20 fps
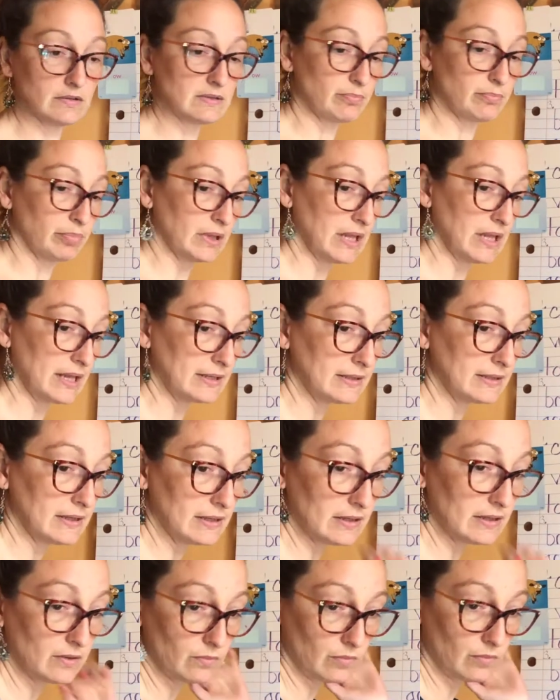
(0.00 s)
blending
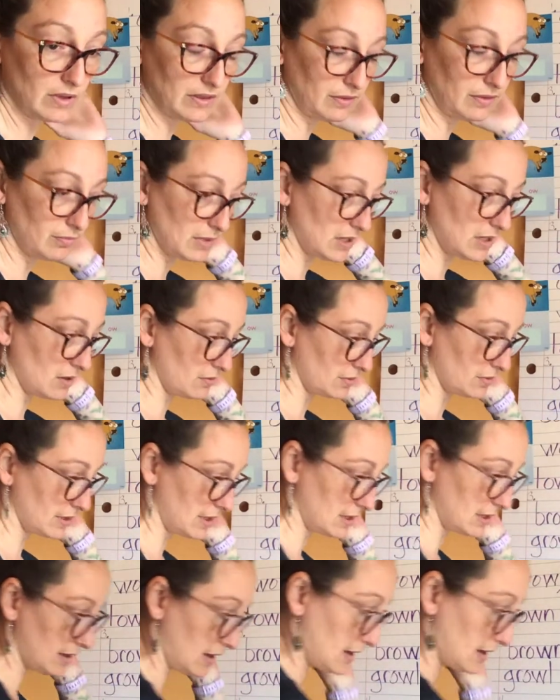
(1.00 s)
it with me, okay
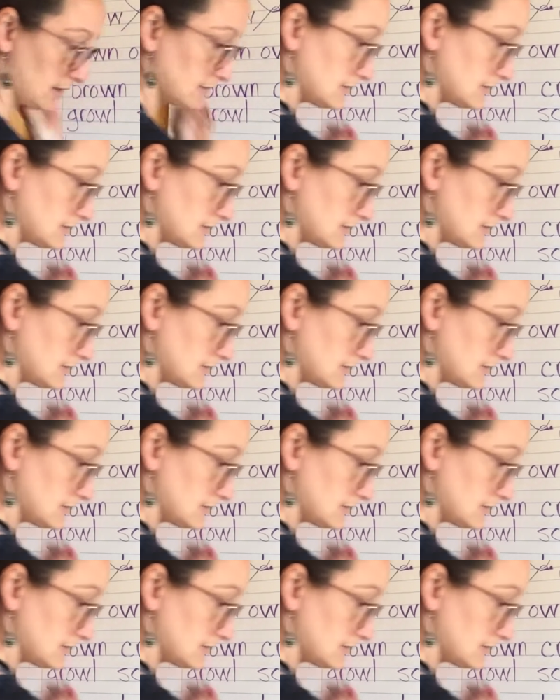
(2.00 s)
guys?